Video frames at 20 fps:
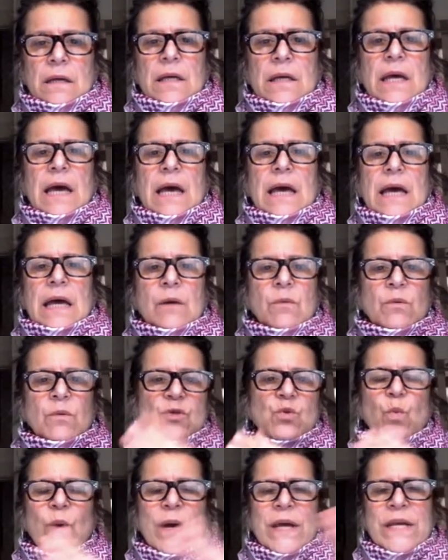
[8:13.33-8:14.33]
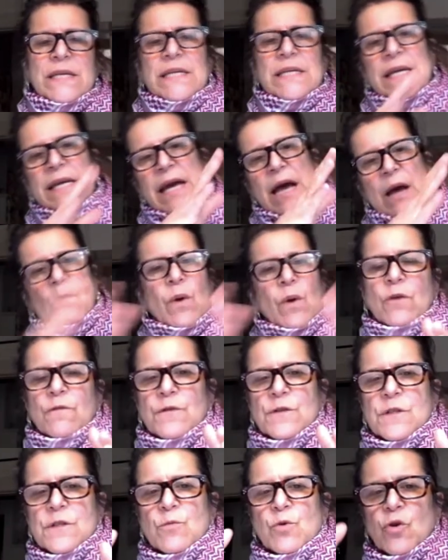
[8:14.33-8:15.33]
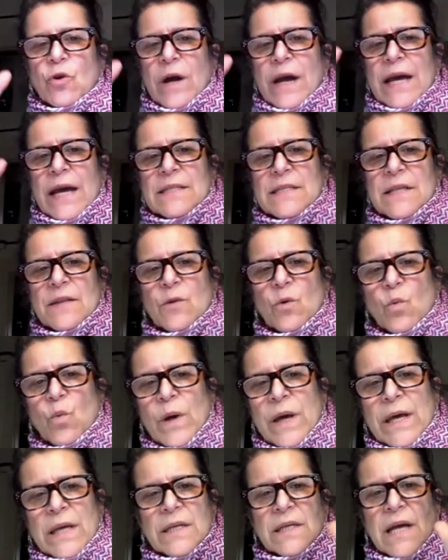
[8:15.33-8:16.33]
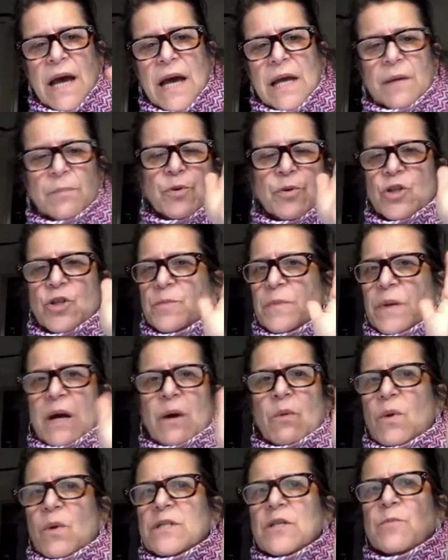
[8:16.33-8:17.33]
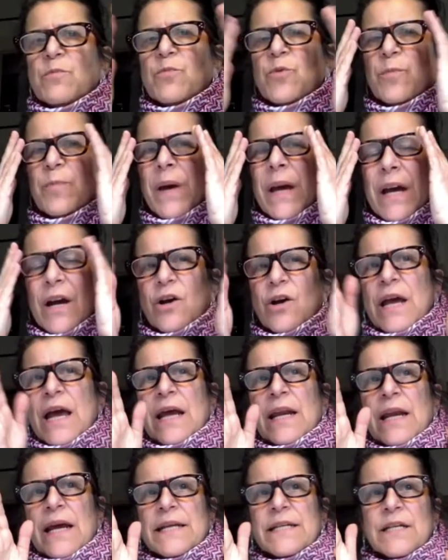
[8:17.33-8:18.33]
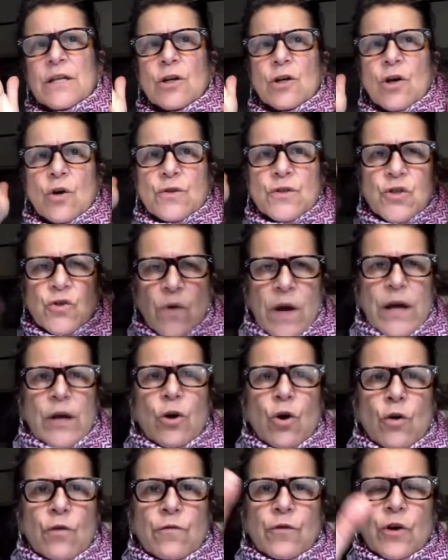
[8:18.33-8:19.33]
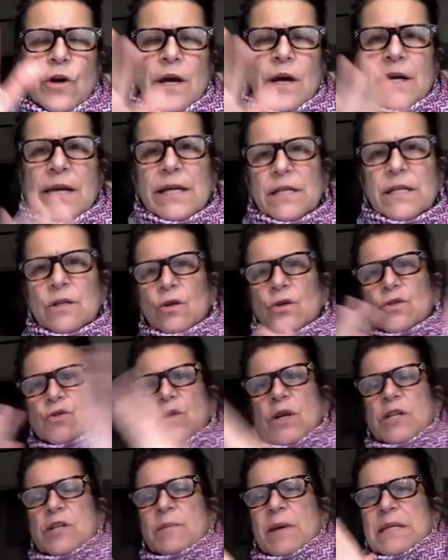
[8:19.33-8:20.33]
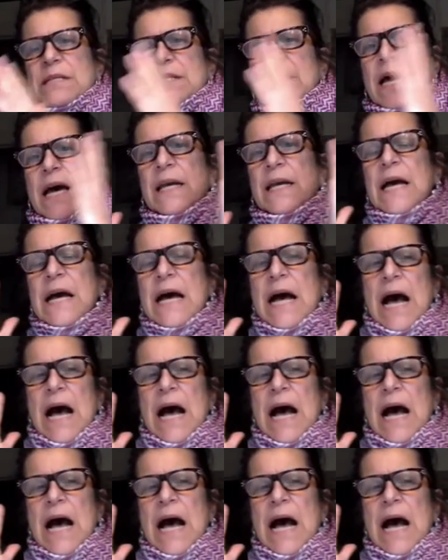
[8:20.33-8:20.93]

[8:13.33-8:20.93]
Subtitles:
Yeah, it was windy. I went over some grades and the wind kind of pushed me. I wasn't prepared. And I didn't go straight over and I didn't go straight to my side.